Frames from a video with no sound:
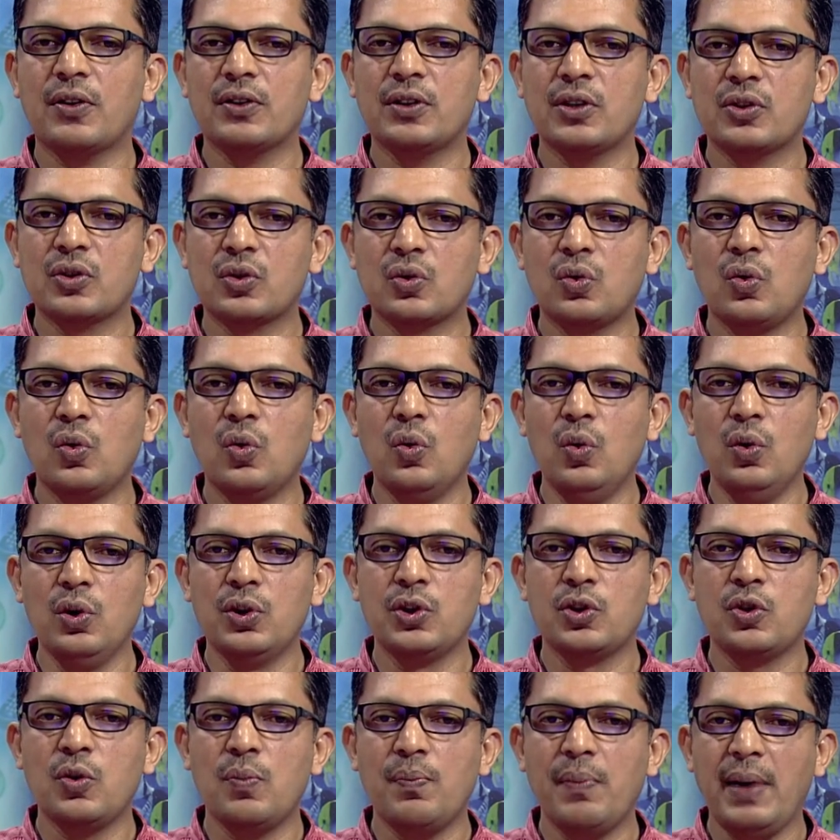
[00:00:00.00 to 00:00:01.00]
for the
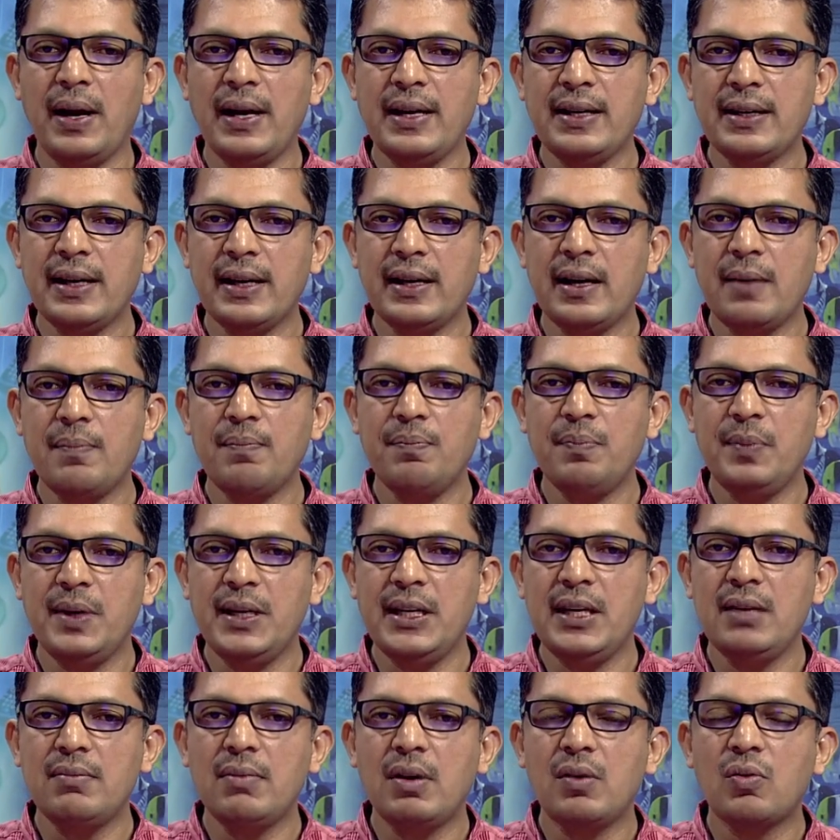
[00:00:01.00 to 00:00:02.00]
schools to maintain a
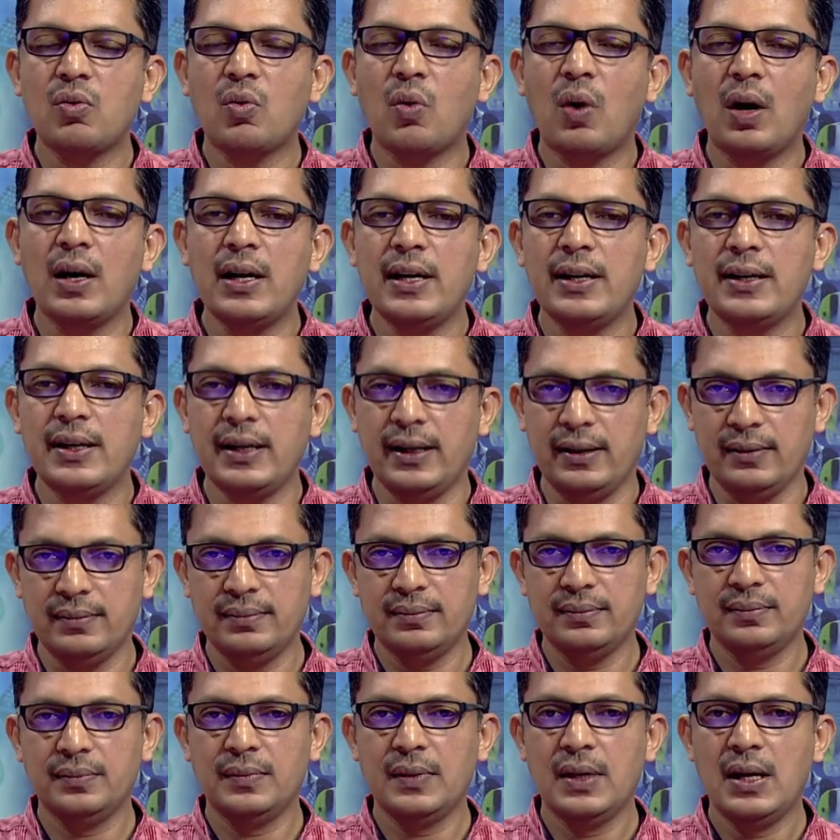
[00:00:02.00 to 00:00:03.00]
minimum quality.
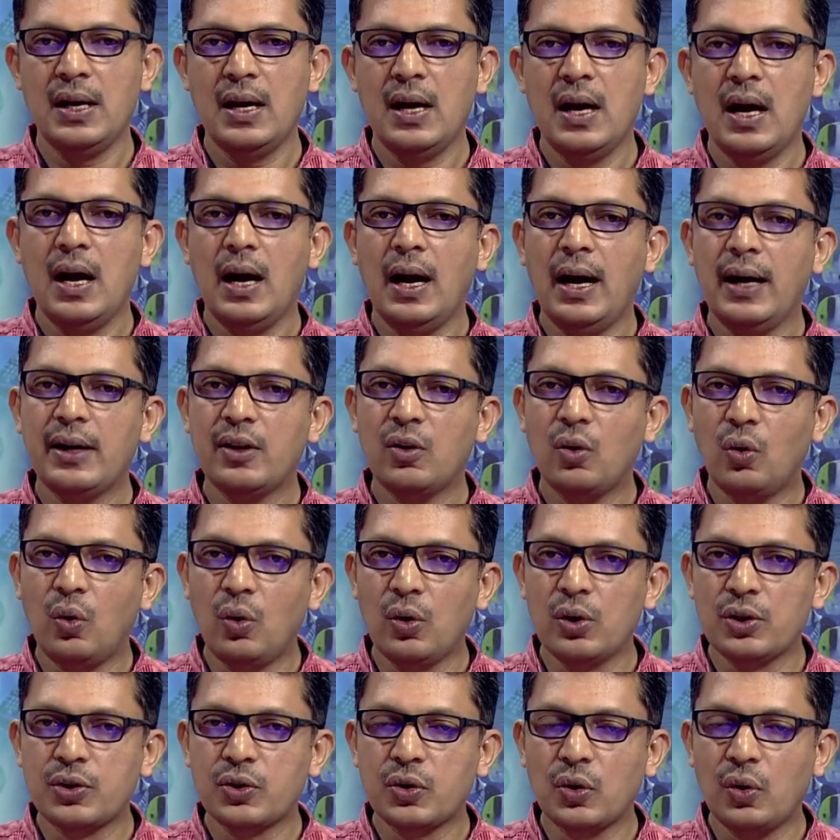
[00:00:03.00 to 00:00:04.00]
And
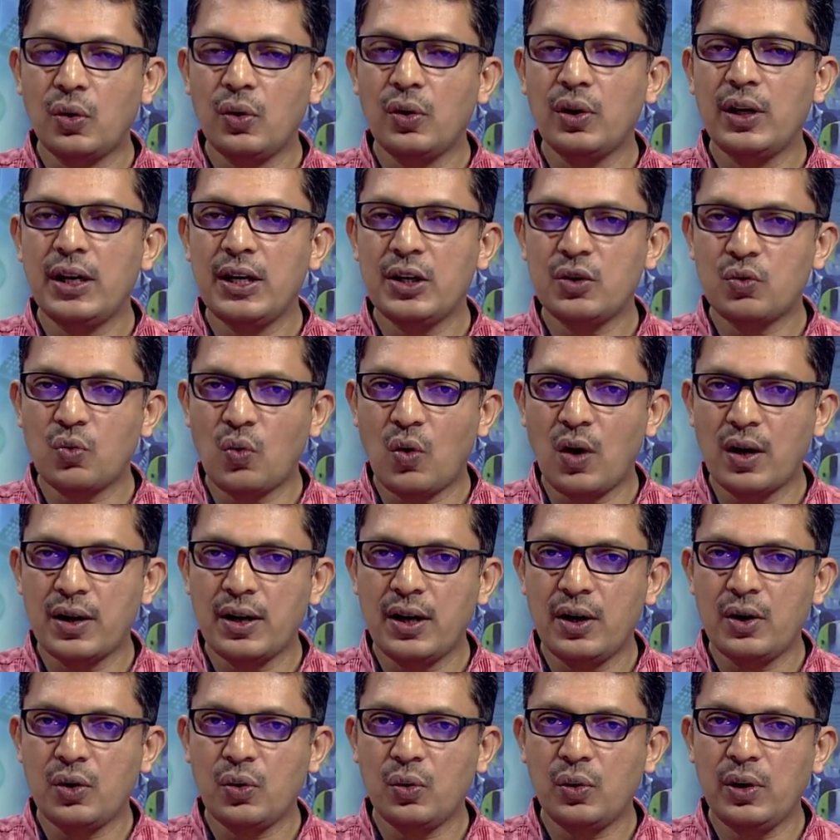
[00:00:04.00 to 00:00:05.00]
also it
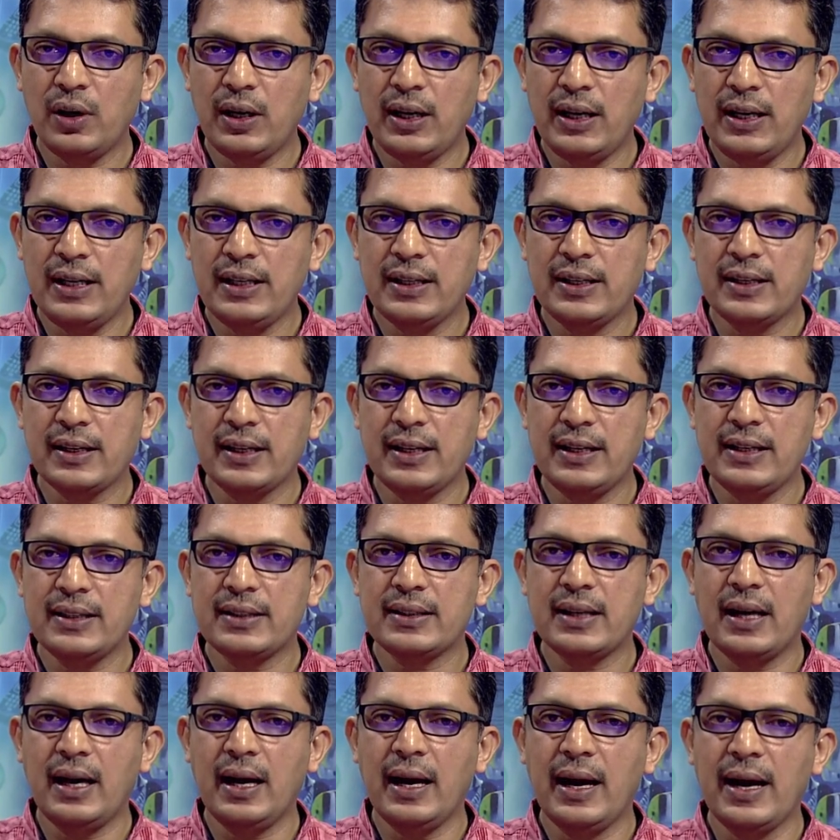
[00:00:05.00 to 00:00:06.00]
wanted to
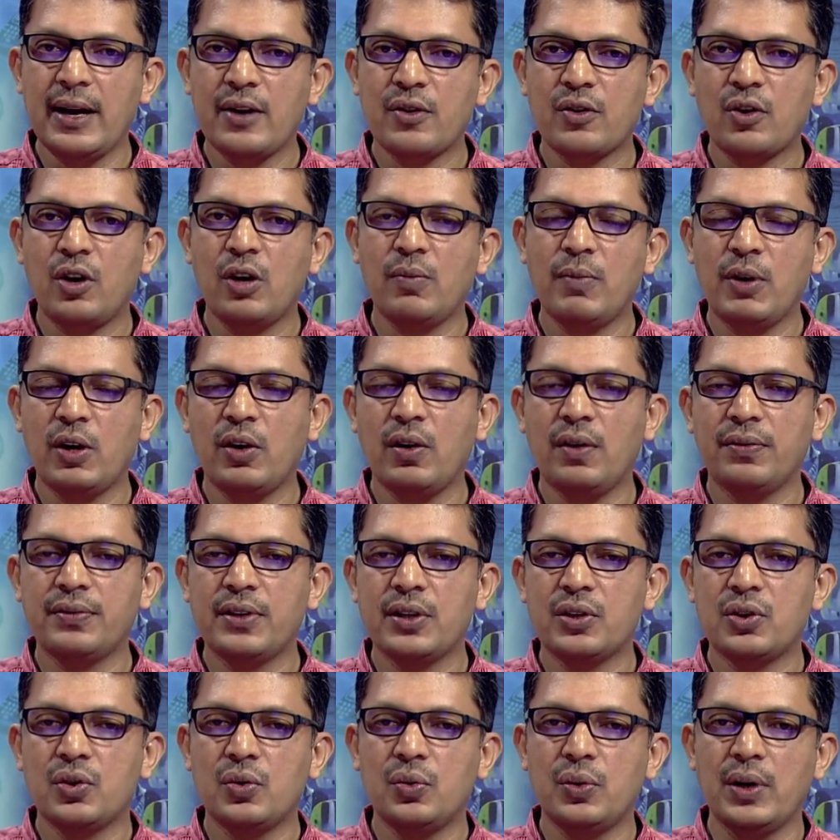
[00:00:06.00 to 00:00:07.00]
increase the enrollment of
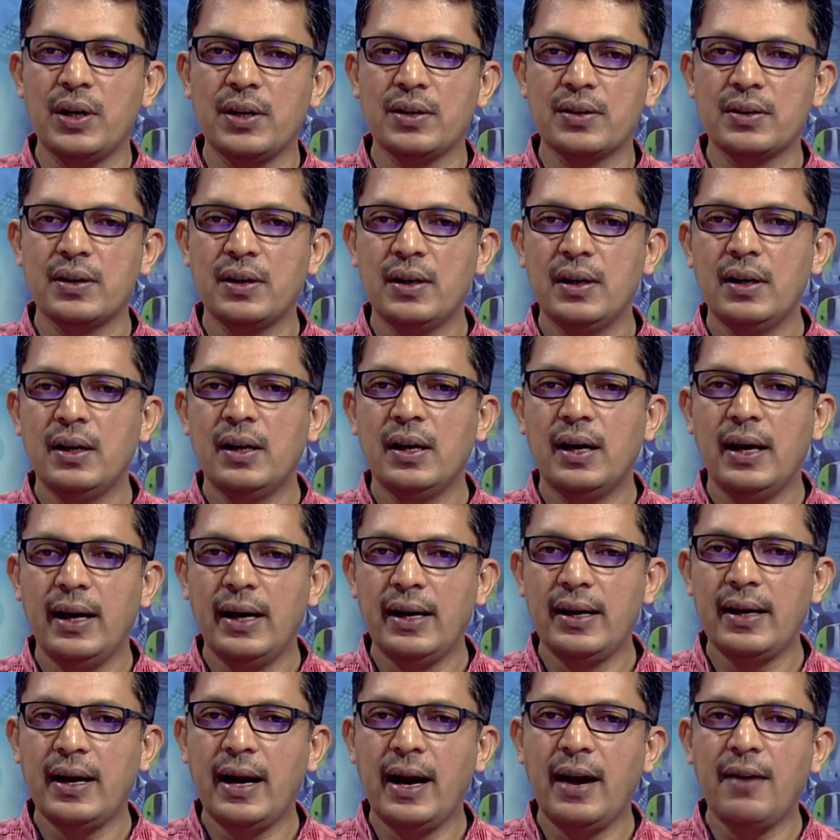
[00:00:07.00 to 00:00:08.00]
the students
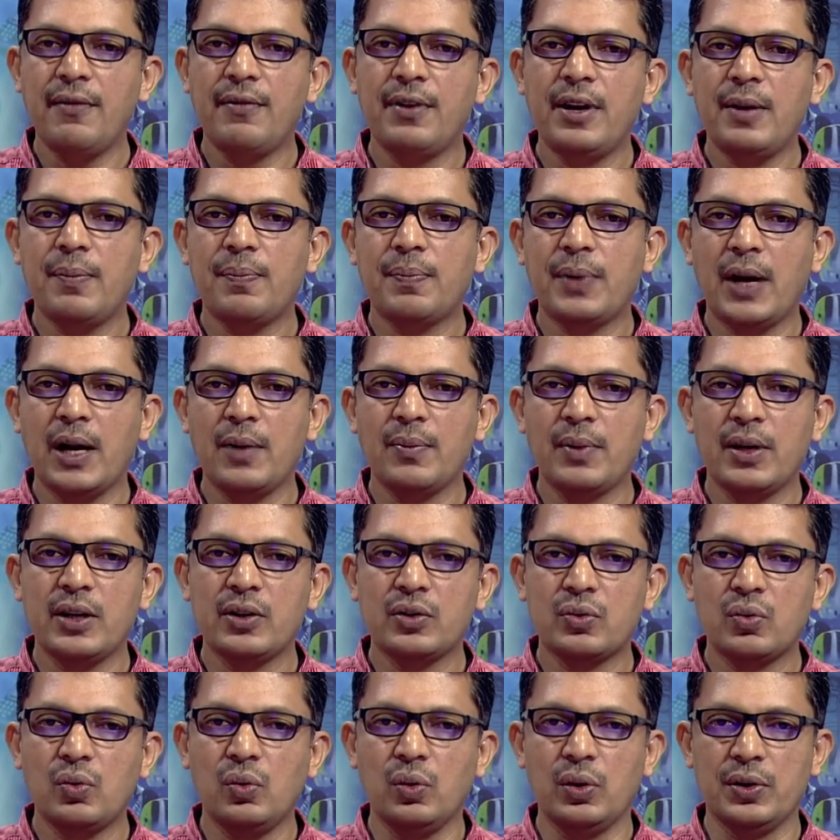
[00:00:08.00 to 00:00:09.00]
in every
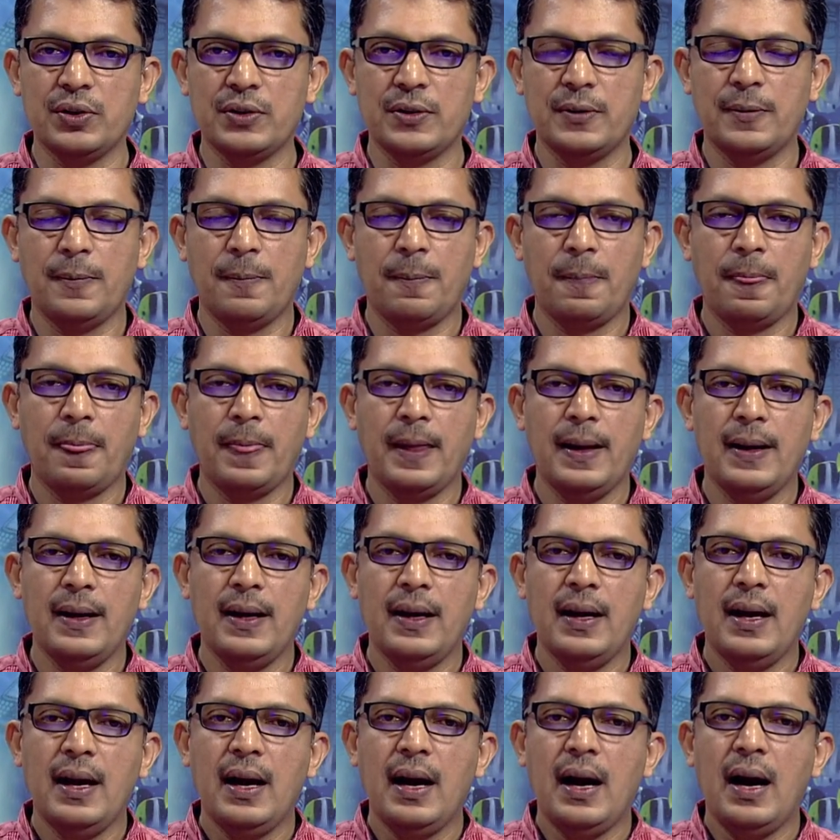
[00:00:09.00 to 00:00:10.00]
primary schools.
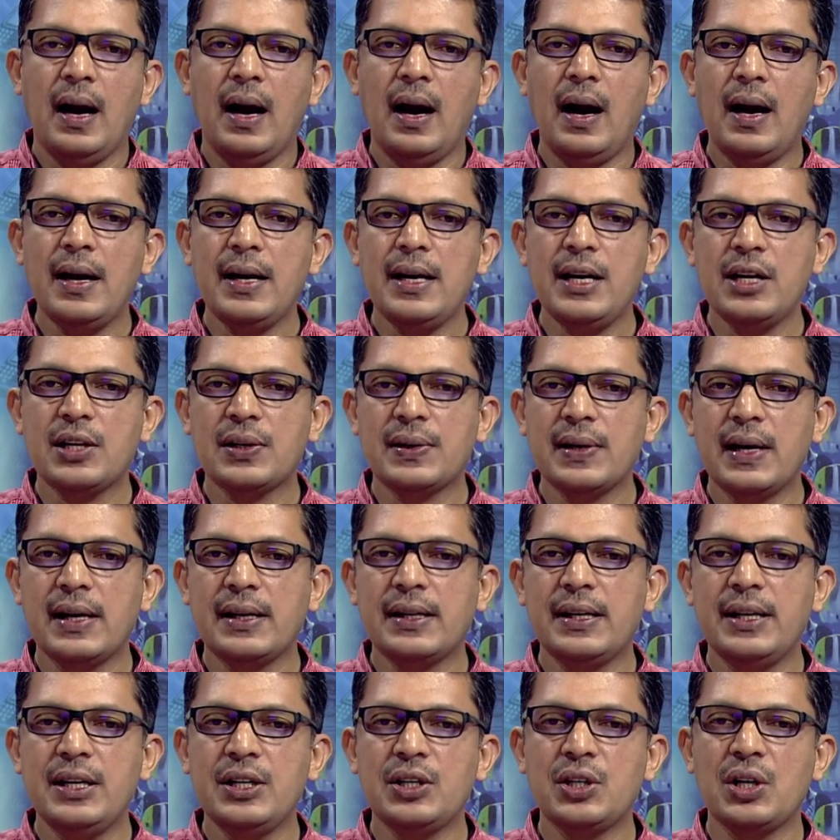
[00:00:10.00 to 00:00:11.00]

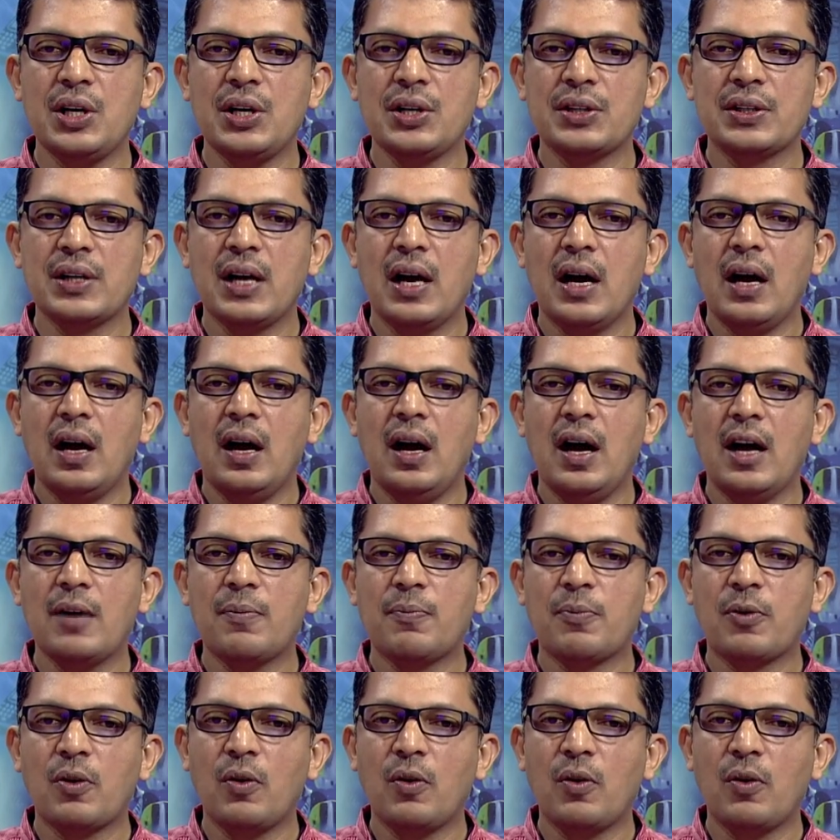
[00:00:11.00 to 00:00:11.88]
Additional teachers are